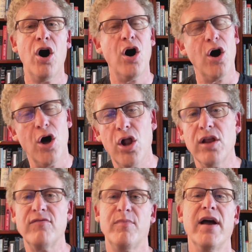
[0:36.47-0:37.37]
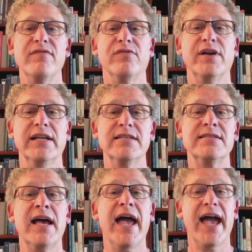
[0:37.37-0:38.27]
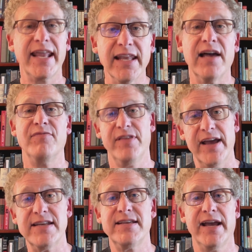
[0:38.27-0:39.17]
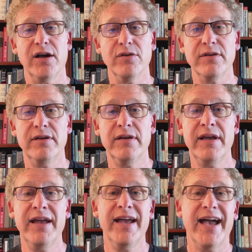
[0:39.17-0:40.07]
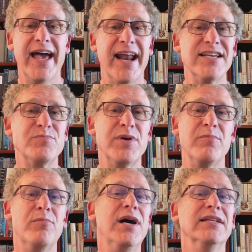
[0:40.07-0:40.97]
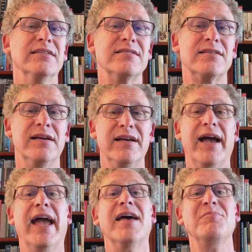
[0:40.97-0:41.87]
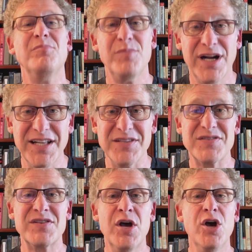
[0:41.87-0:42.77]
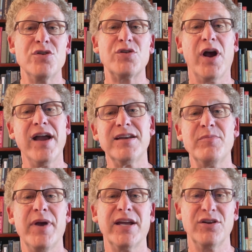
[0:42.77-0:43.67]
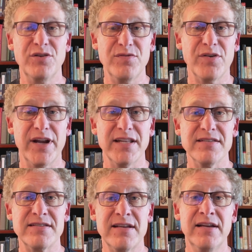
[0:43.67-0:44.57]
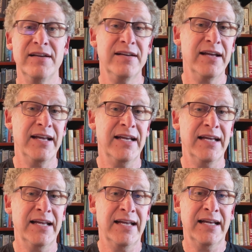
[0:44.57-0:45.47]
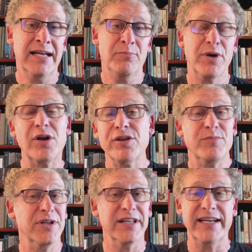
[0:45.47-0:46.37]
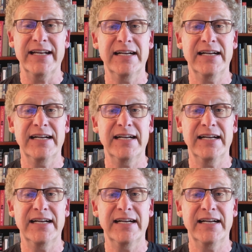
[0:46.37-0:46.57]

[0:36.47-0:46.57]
All of my friends had left that town, and I spent months and months trying to make new friends. But ultimately,